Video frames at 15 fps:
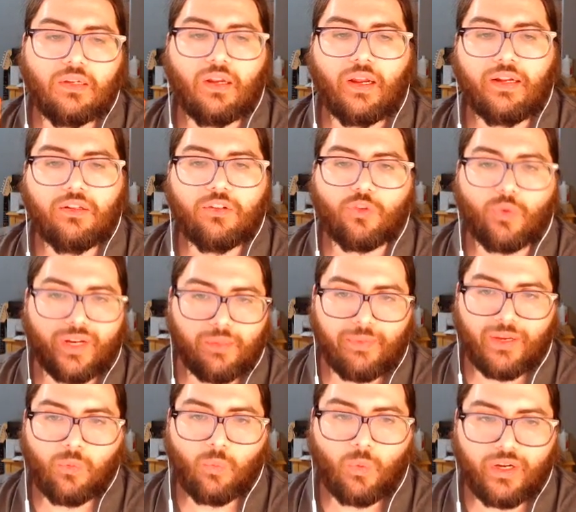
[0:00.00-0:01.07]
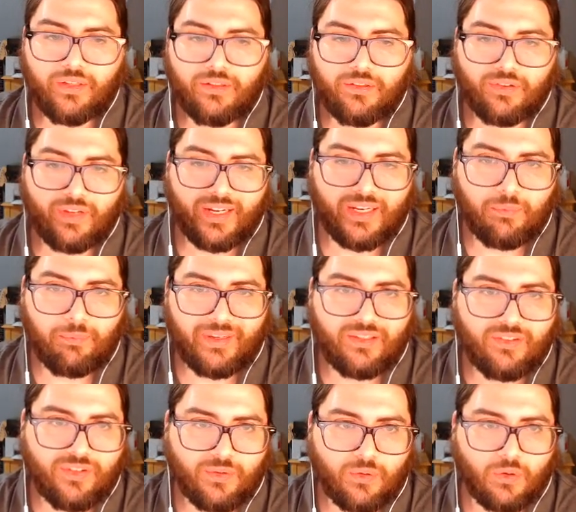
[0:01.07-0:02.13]
Okay? So I can make ones, I can make
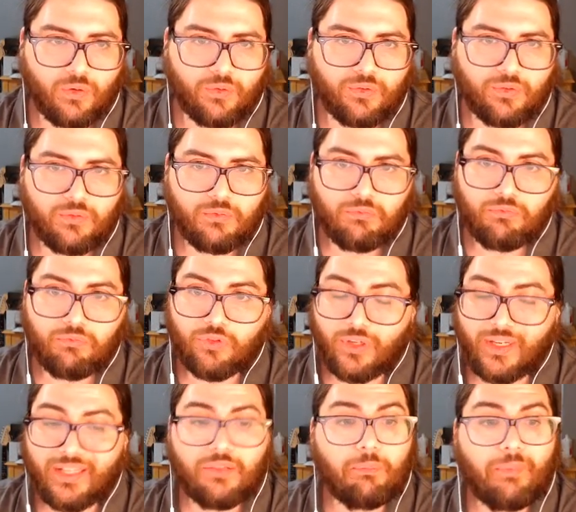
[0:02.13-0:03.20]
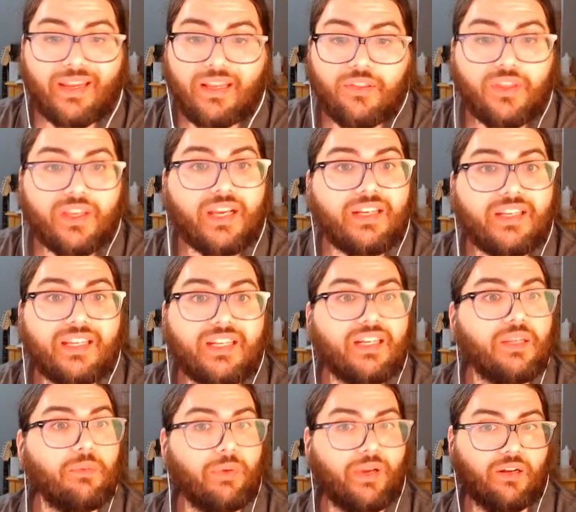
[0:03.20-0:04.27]
zeros. So let's make the
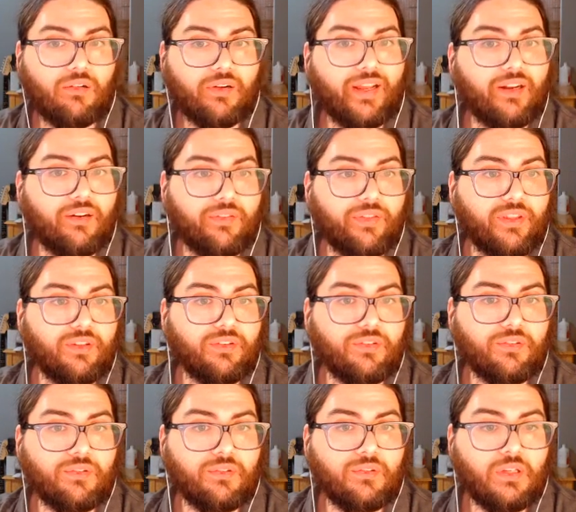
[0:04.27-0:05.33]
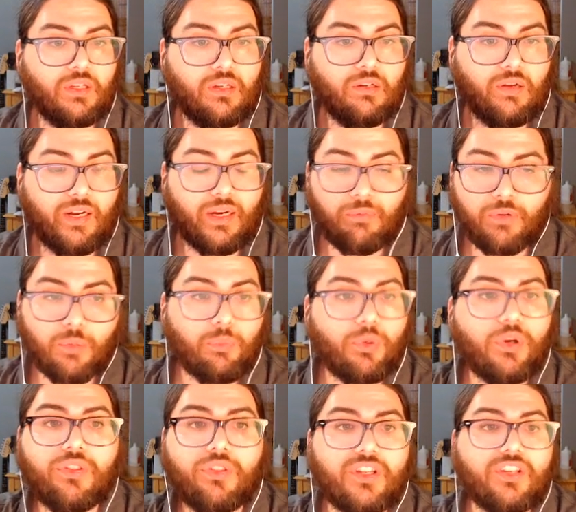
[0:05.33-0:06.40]
identity pattern out of this. Okay? I'm going to
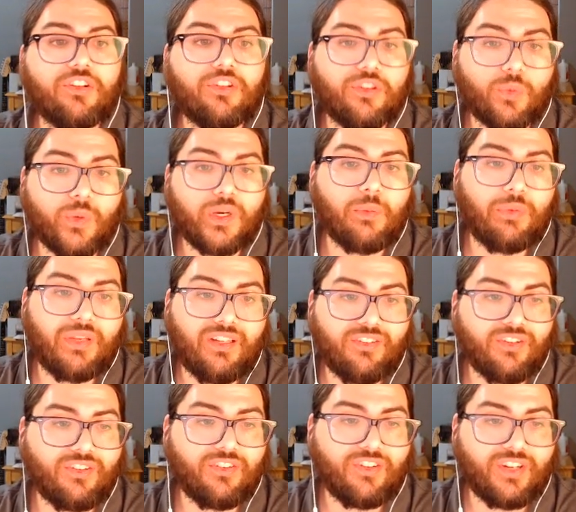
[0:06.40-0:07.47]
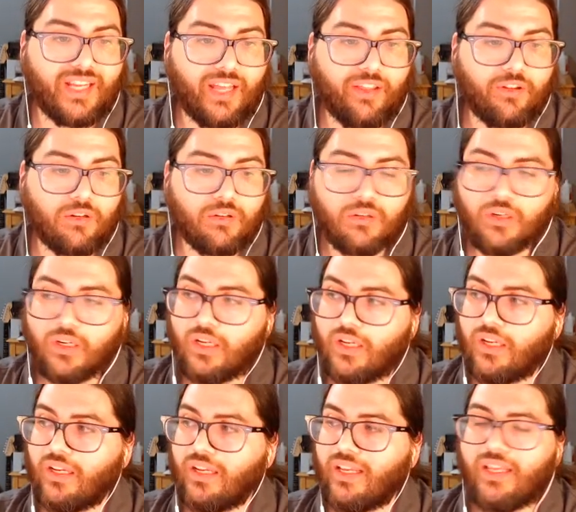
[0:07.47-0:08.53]
put these three pieces together
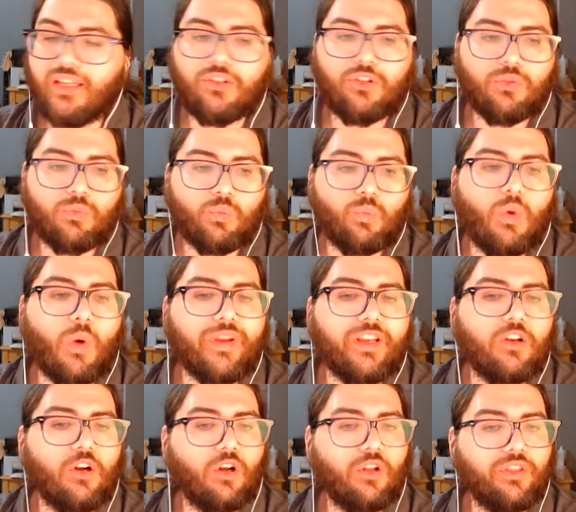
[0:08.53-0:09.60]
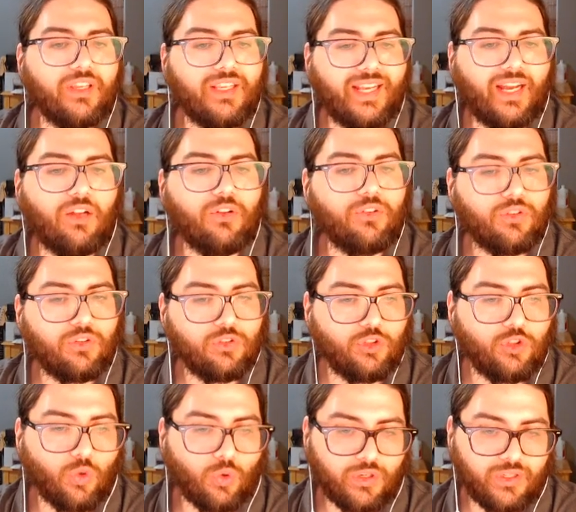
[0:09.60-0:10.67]
into what we call the
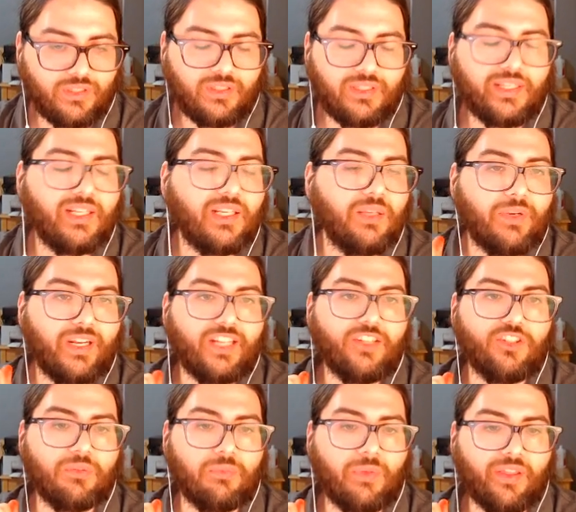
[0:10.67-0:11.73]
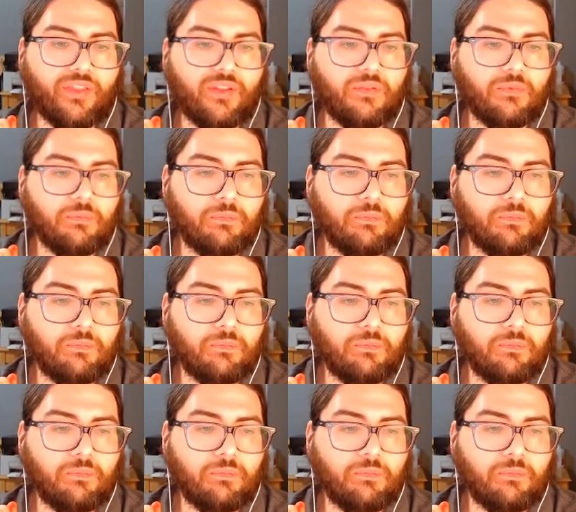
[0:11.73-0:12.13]
Gauss-Jordan elimination method.